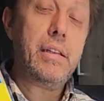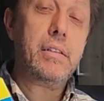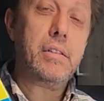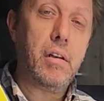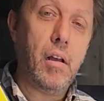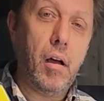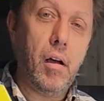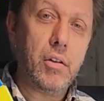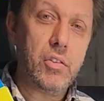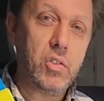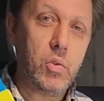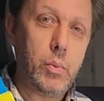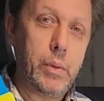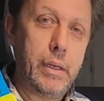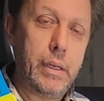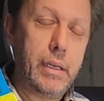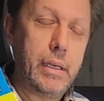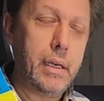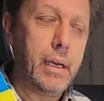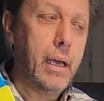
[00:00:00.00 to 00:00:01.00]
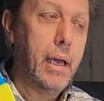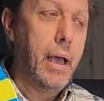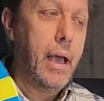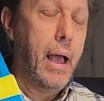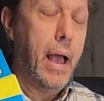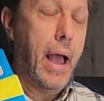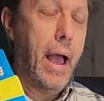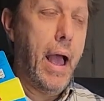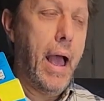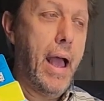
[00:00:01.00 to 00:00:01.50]
this last week,
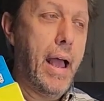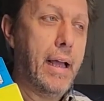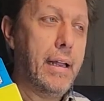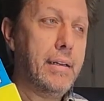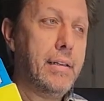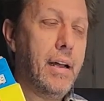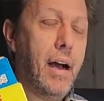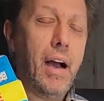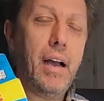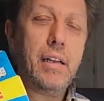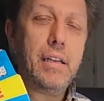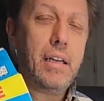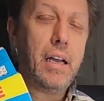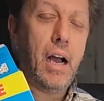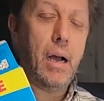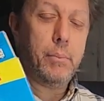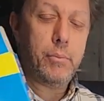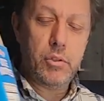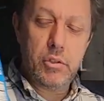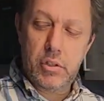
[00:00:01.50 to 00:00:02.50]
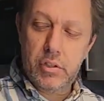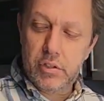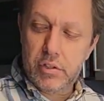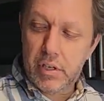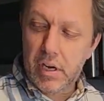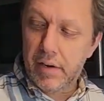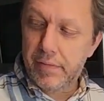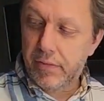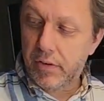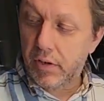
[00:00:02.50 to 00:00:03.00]
and I come to
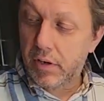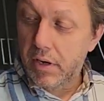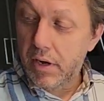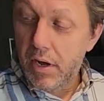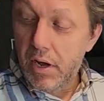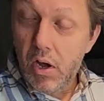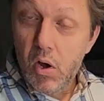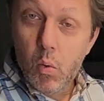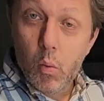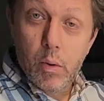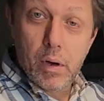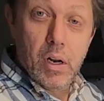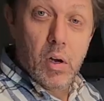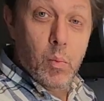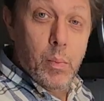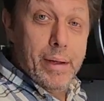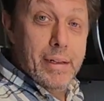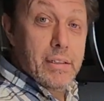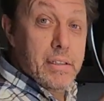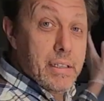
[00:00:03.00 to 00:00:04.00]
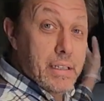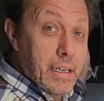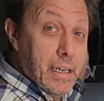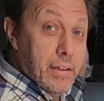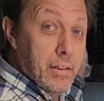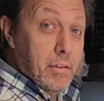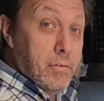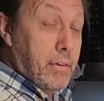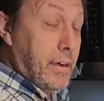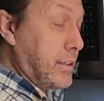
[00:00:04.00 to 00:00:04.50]
discover when I went to
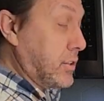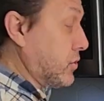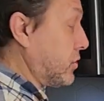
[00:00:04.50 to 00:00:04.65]
get the Rice